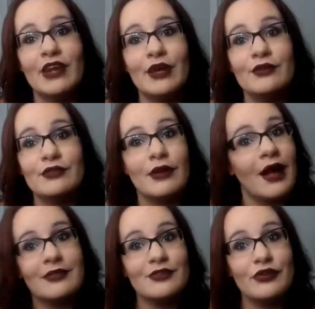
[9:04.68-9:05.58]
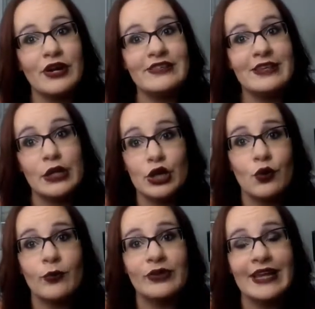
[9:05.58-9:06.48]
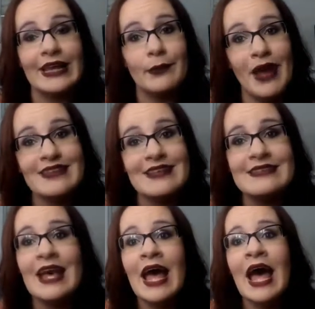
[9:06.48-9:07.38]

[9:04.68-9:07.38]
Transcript: videos are not this crazy on a normal daily basis.